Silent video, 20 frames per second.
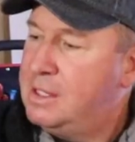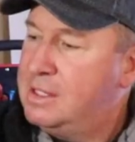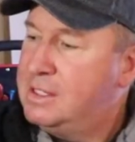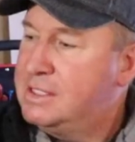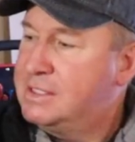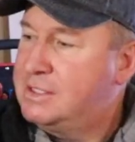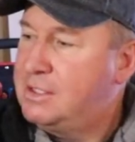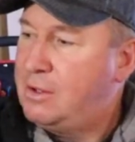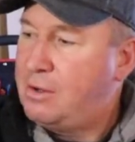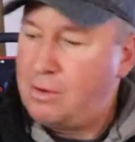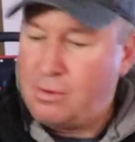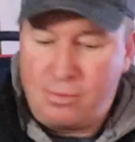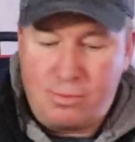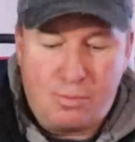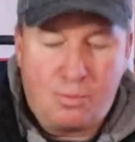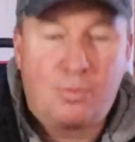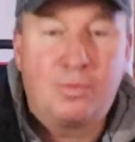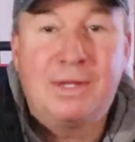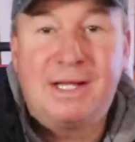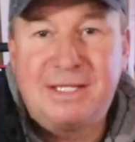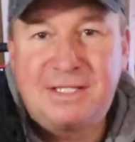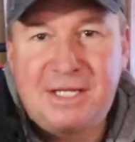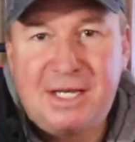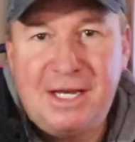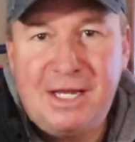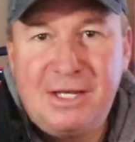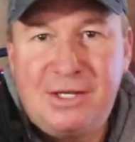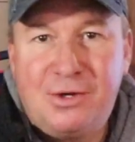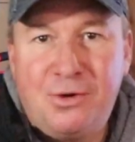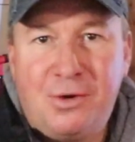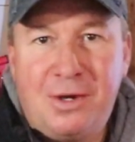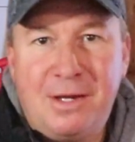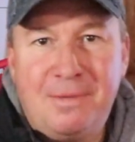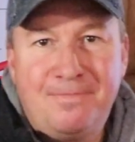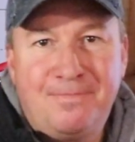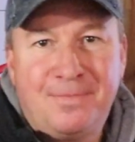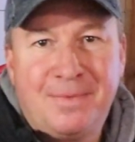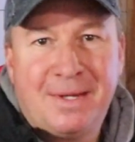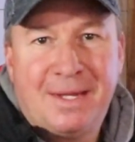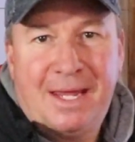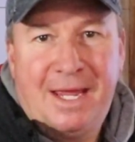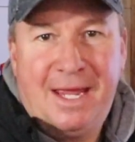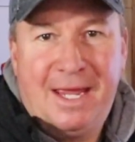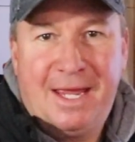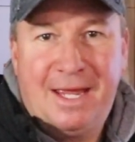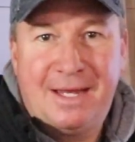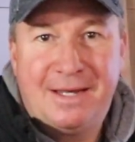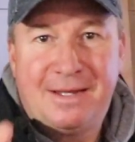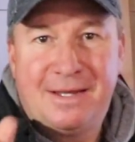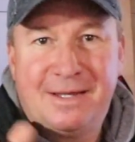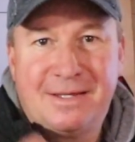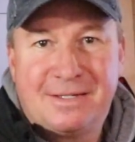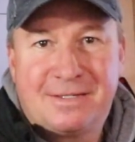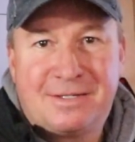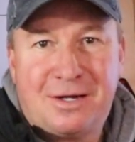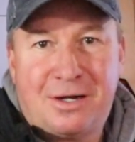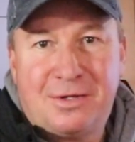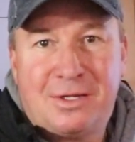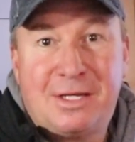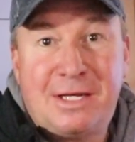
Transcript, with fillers: So let's get into it and start the